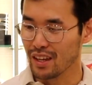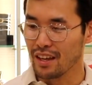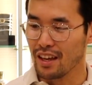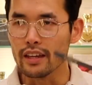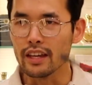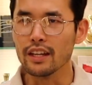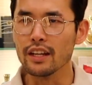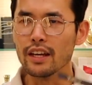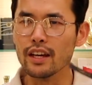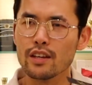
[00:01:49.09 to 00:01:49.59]

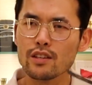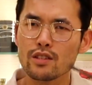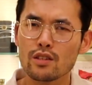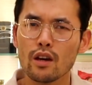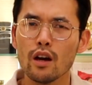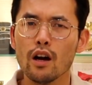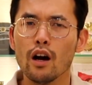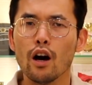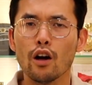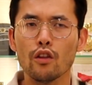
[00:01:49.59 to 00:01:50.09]
It is
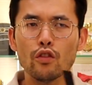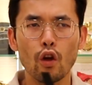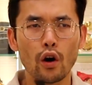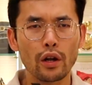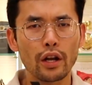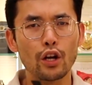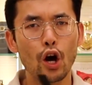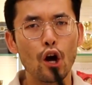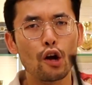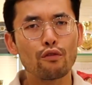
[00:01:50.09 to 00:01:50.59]
not
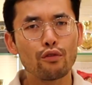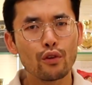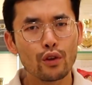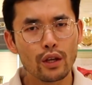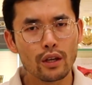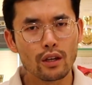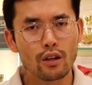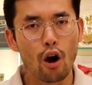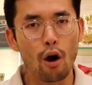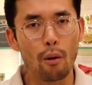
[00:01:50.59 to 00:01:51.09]
an
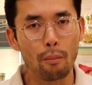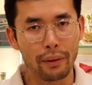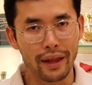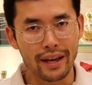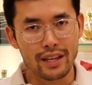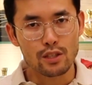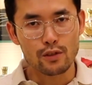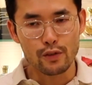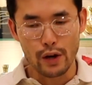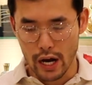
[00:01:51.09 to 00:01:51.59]
overly
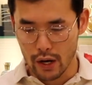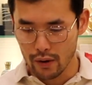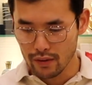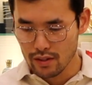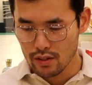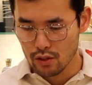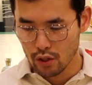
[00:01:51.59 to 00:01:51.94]
complex fragrance.